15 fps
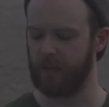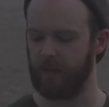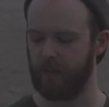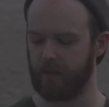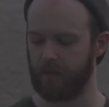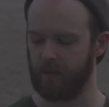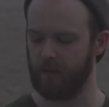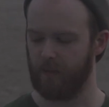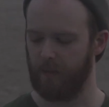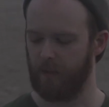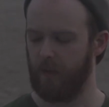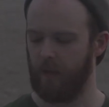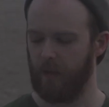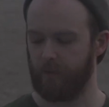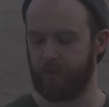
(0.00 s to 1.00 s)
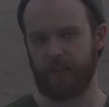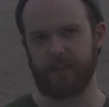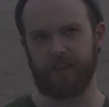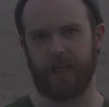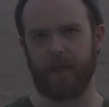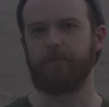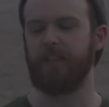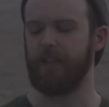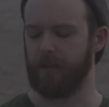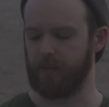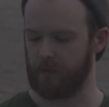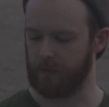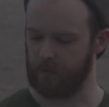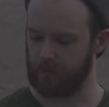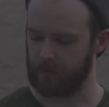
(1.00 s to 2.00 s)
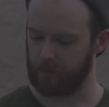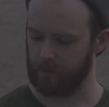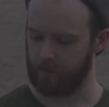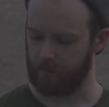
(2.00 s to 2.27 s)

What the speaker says: either, for the same reasons.